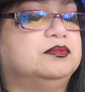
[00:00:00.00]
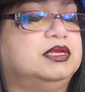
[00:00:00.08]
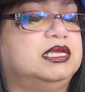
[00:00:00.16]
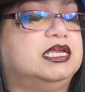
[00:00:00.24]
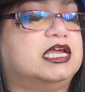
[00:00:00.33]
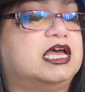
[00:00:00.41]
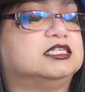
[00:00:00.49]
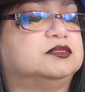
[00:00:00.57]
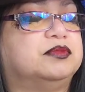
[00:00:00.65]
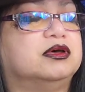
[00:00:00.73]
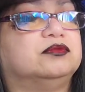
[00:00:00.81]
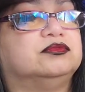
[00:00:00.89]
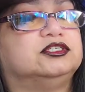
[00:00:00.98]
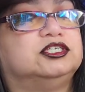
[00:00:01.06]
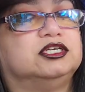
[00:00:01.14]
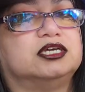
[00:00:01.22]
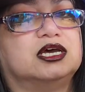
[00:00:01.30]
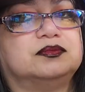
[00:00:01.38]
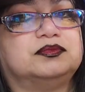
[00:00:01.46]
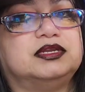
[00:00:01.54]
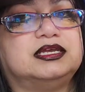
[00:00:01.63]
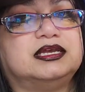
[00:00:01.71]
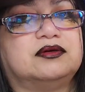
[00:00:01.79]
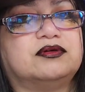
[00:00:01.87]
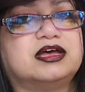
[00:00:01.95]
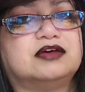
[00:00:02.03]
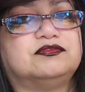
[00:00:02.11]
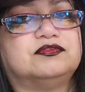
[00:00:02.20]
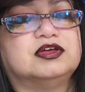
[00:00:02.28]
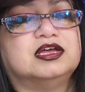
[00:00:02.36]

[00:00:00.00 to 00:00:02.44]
BES Publishing Company. I'll have